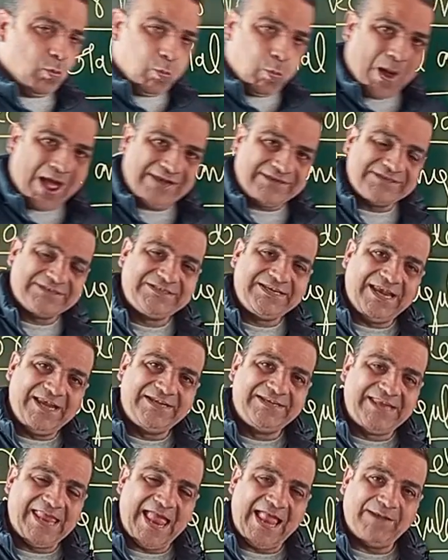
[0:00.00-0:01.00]
one
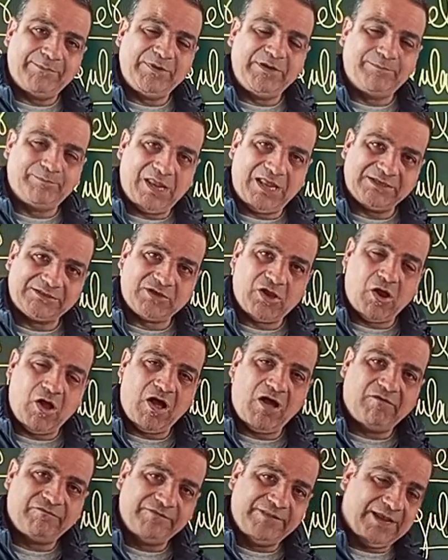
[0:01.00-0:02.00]
state can be plus
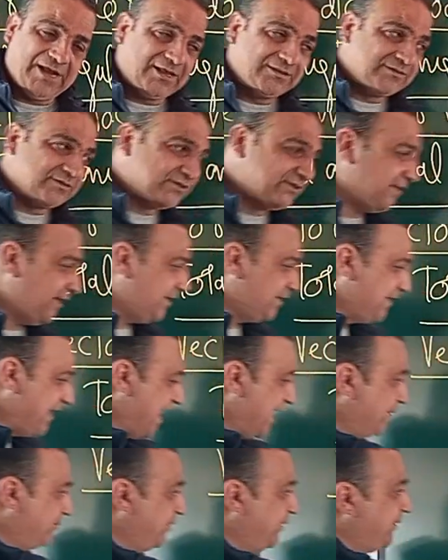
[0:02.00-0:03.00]
half, the other state
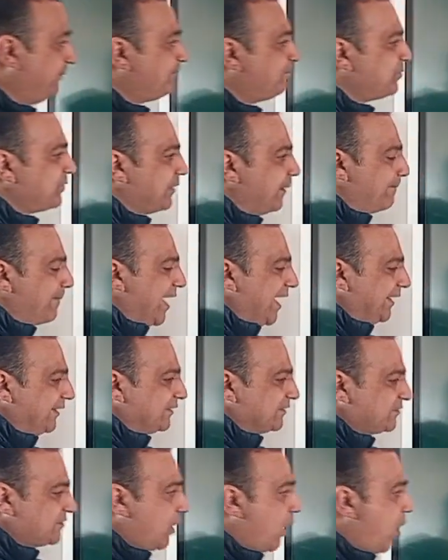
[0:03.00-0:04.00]
can be minus